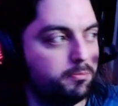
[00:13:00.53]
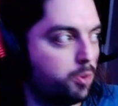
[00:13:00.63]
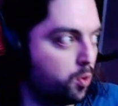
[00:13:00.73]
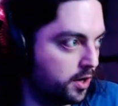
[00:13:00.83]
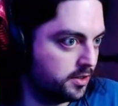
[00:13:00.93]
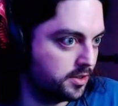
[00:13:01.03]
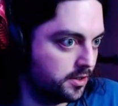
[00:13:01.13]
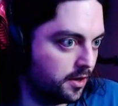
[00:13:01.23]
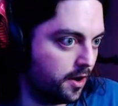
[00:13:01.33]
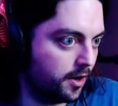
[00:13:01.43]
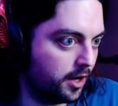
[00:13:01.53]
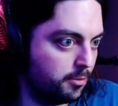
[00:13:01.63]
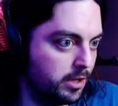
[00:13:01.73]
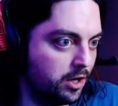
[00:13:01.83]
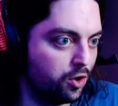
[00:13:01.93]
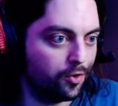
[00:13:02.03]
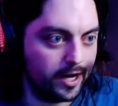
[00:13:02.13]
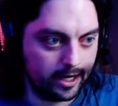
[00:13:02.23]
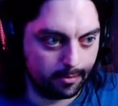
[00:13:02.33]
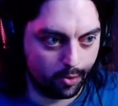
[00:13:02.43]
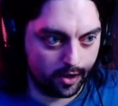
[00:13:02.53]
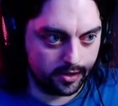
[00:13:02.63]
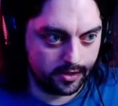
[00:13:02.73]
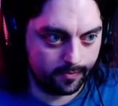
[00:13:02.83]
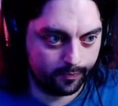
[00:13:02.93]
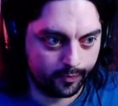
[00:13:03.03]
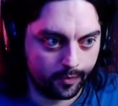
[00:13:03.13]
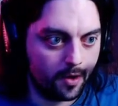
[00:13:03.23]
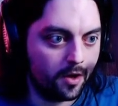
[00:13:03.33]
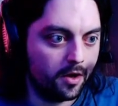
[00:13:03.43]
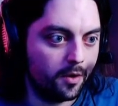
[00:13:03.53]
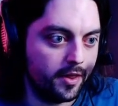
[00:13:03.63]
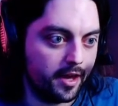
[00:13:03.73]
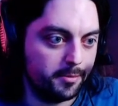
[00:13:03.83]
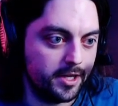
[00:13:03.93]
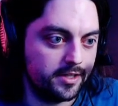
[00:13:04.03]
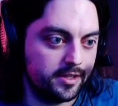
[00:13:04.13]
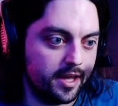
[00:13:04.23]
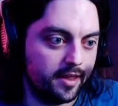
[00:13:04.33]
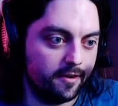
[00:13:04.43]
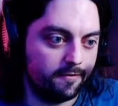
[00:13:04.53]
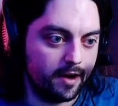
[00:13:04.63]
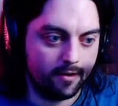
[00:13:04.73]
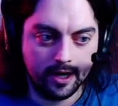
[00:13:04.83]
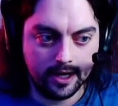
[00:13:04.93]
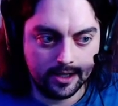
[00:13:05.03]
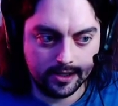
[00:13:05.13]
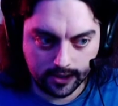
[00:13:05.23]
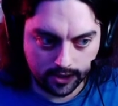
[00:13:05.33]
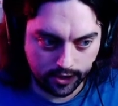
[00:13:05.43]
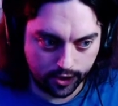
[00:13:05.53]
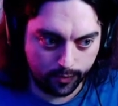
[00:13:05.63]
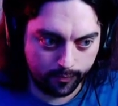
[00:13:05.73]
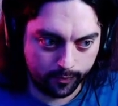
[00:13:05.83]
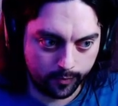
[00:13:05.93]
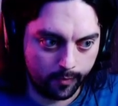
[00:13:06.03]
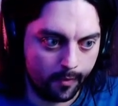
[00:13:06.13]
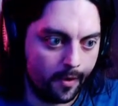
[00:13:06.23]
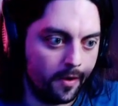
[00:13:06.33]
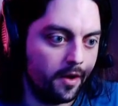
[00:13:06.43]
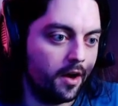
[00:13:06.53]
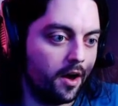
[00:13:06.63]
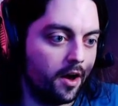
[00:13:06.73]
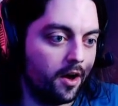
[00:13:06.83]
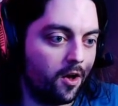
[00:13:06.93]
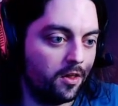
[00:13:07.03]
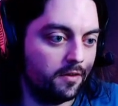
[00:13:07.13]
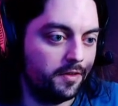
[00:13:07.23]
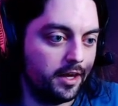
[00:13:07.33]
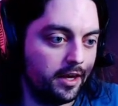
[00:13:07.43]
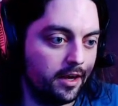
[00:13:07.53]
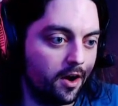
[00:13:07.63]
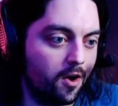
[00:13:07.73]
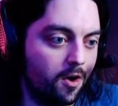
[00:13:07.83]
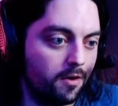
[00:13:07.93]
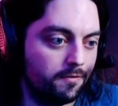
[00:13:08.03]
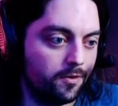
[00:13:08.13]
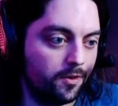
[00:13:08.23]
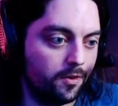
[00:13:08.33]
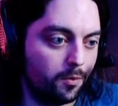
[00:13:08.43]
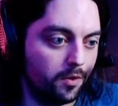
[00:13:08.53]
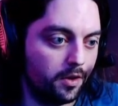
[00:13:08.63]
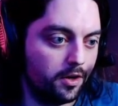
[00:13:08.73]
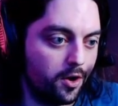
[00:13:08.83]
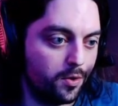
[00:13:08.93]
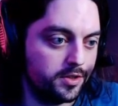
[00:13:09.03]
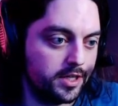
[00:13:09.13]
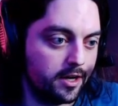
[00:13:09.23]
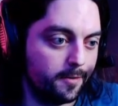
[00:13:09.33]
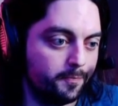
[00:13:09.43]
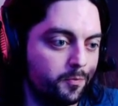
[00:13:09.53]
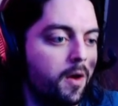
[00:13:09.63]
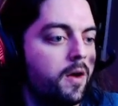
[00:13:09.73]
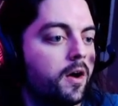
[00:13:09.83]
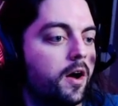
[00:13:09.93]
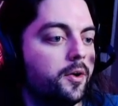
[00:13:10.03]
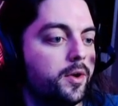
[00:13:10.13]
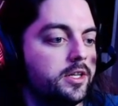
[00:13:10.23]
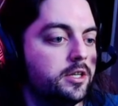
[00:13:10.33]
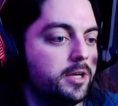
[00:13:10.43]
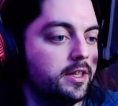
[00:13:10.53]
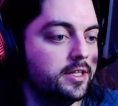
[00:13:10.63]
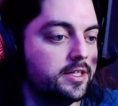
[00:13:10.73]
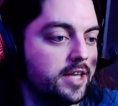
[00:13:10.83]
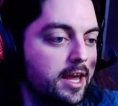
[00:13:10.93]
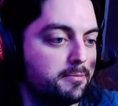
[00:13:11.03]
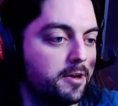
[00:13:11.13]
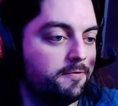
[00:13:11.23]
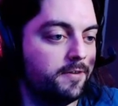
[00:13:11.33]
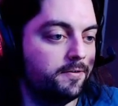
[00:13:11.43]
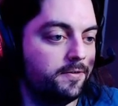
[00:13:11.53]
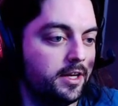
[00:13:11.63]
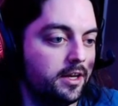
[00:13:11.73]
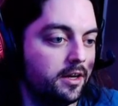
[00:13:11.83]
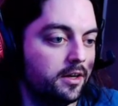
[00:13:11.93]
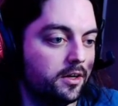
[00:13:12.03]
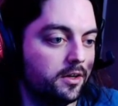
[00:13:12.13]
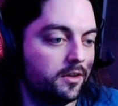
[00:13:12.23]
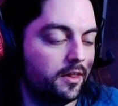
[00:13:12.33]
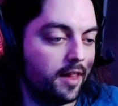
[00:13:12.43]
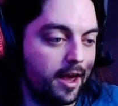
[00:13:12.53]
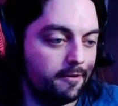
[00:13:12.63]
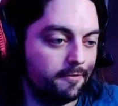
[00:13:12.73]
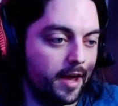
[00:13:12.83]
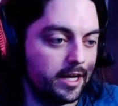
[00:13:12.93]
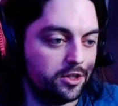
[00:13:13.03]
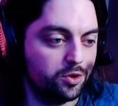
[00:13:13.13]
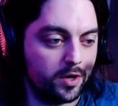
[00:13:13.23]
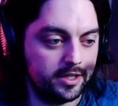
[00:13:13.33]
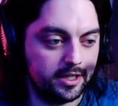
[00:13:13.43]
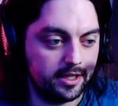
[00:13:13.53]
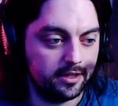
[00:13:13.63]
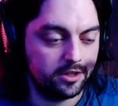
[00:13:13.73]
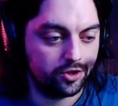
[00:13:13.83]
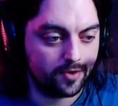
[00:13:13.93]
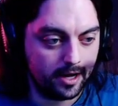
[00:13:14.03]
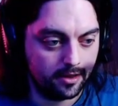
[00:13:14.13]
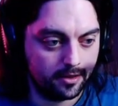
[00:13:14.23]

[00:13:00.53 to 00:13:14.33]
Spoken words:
boards are going to be green boards. What that means is that they're very easy to do. All of the harmful nodes here are going to be the same 50 life and 20 strength.